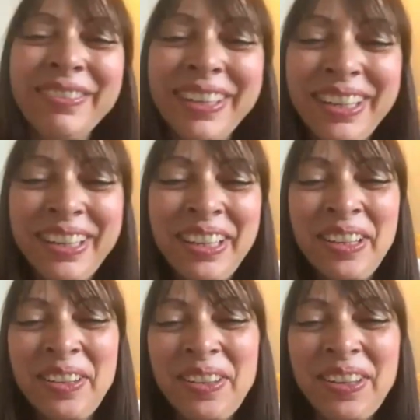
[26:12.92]
I love
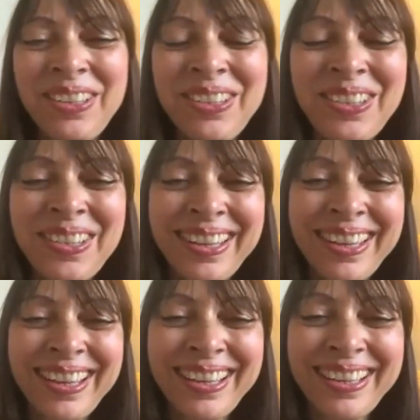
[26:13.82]
it.
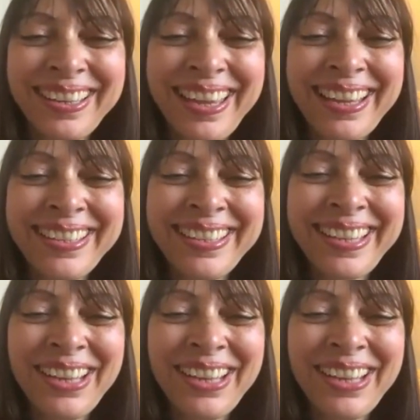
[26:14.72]
Yes,